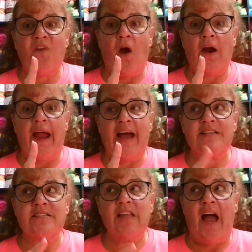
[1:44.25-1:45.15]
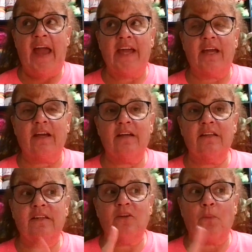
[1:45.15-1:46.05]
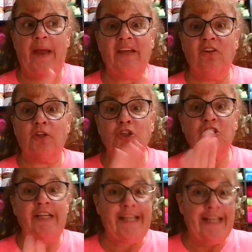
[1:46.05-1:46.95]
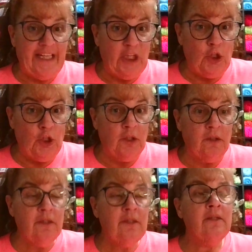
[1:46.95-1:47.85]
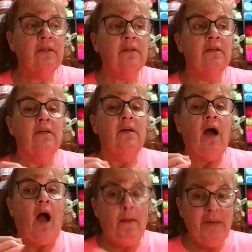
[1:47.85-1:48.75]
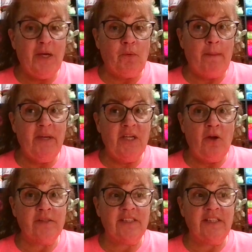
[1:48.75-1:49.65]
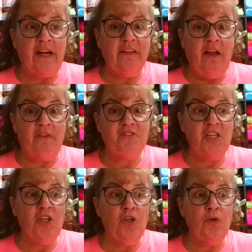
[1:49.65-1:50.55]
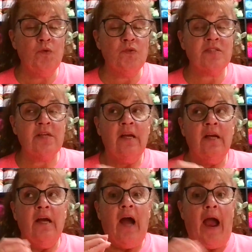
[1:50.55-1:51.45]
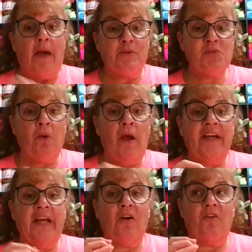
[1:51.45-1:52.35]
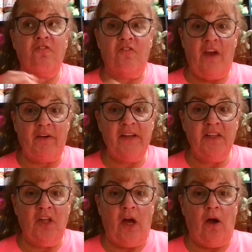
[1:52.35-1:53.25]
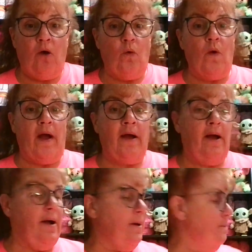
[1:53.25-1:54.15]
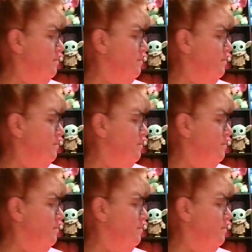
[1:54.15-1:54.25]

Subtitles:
far as like the regular chenille amigurumi yarns that I love to use, I was running a very low. I